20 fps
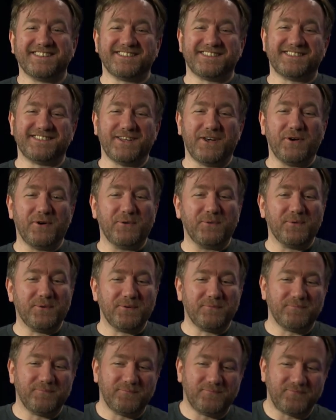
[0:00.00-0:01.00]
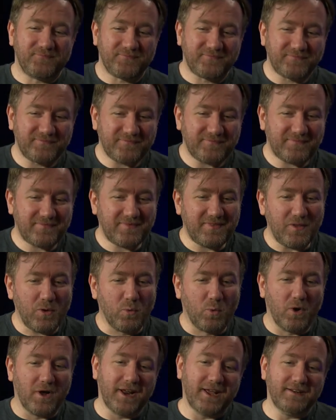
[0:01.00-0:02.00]
So
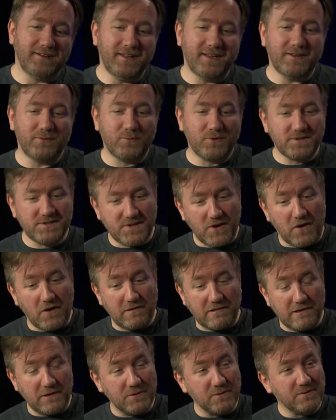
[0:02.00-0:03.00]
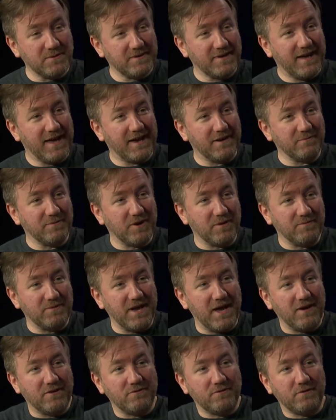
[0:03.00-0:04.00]
what I did was called Lou, had him come
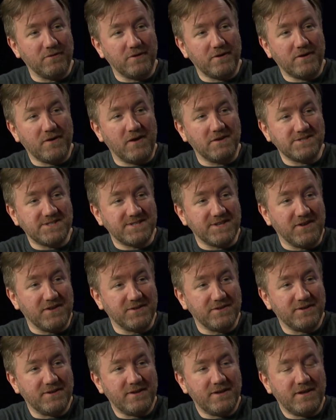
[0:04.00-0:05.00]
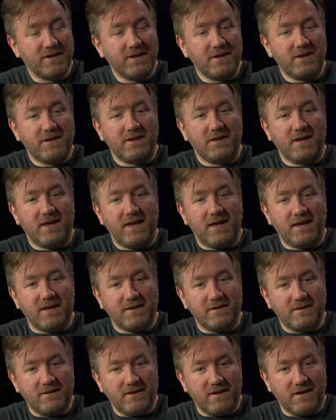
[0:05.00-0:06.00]
down for a consult,
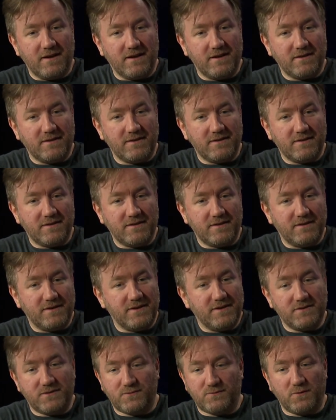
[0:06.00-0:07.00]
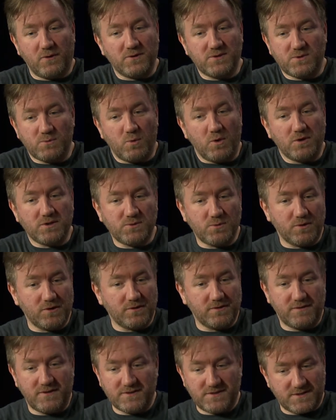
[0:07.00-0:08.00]
and uh, his first words were,
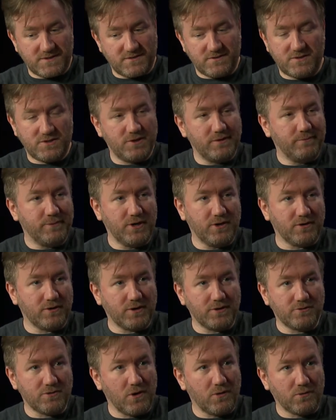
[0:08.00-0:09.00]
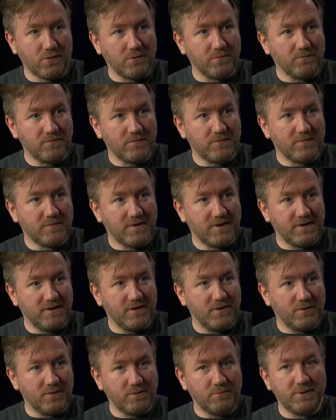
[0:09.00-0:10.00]
"This should be your control room. You
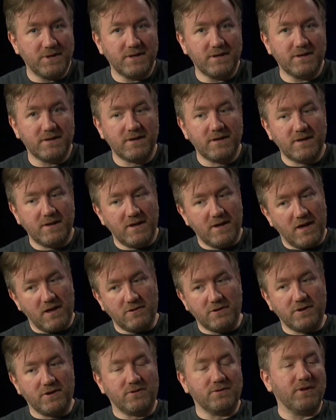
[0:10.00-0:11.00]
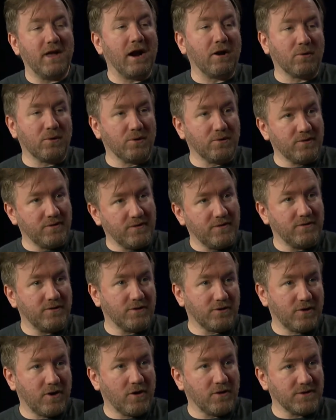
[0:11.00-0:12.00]
know, it'll be a little narrower than
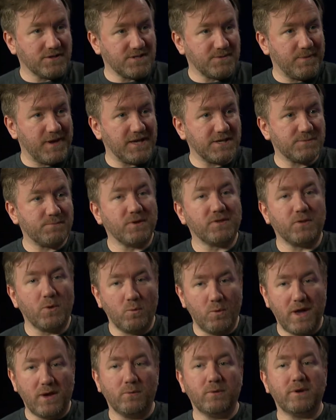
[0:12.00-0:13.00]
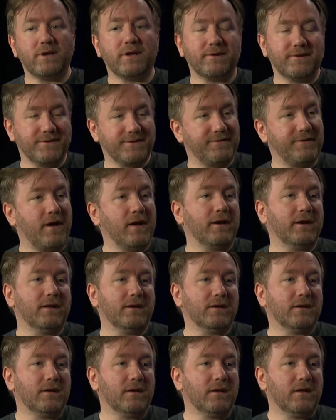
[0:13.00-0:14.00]
your current space, but the way we can design it,
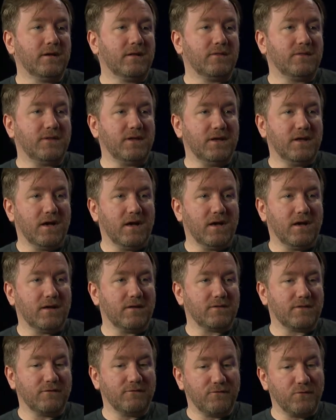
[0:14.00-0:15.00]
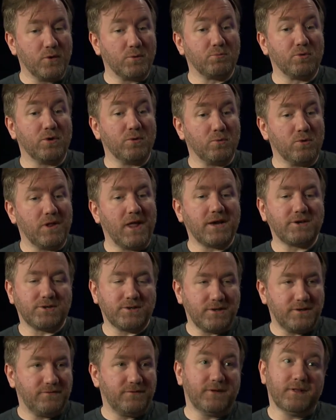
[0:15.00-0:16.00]
the uh, the footprint will
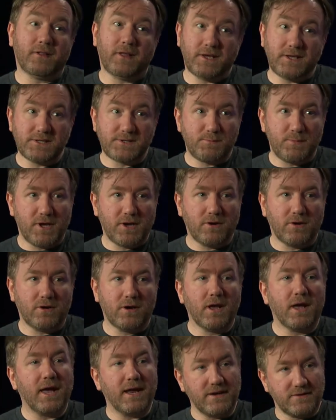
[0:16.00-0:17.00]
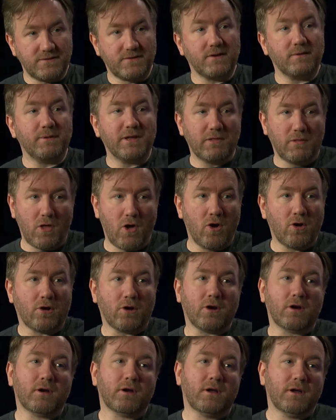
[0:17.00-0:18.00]
actually feel like it's bigger, and it's going to be
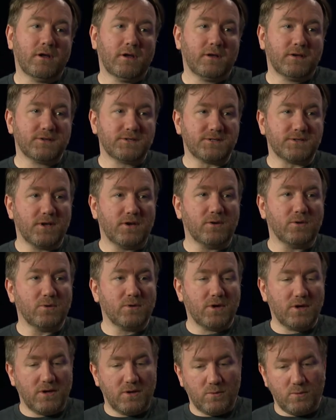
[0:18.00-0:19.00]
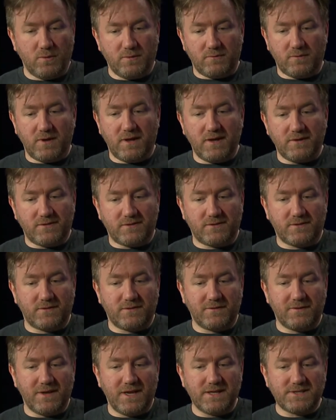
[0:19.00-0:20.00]
longer. So it's
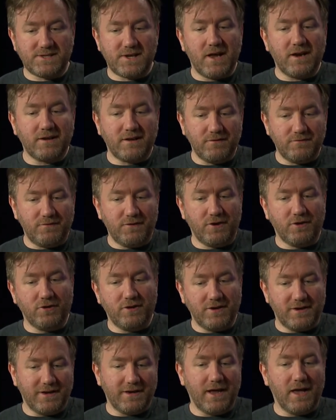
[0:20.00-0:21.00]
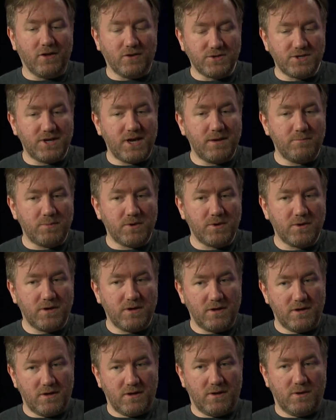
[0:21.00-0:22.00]
it's kind of configured in an L shape."
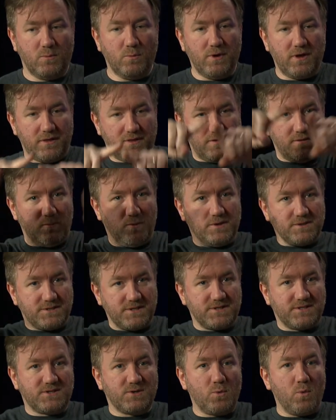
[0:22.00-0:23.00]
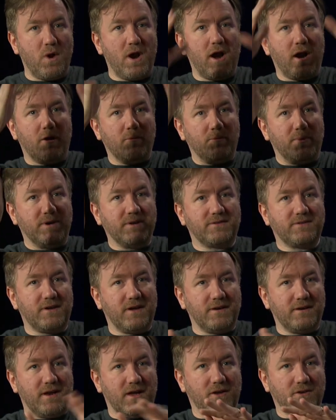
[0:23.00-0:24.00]
with well, it's a square, but it's
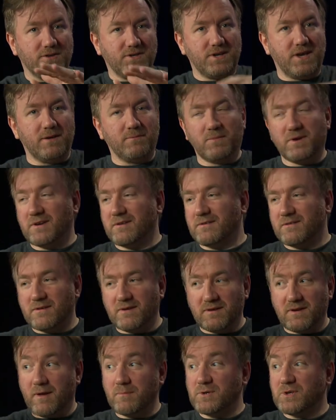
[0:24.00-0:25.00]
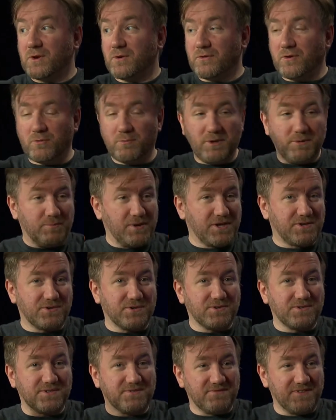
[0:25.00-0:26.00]
got an L shape, and I'm sure there'll be
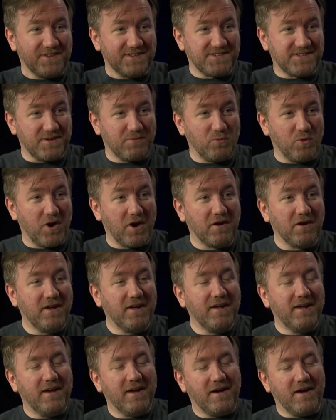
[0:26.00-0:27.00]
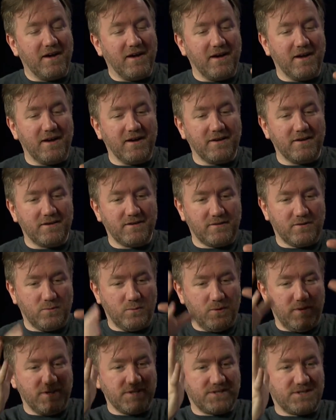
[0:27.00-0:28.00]
pictures of this somewhere mm-hmm. uh,
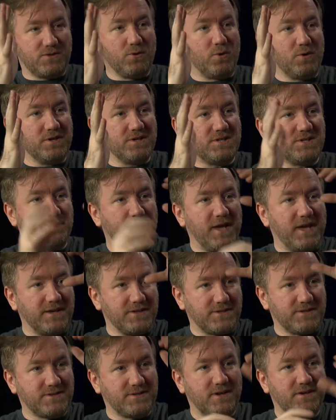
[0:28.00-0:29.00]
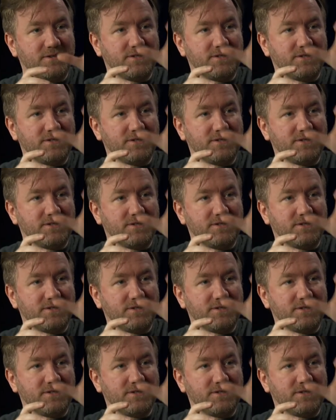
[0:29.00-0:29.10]
with a storage space.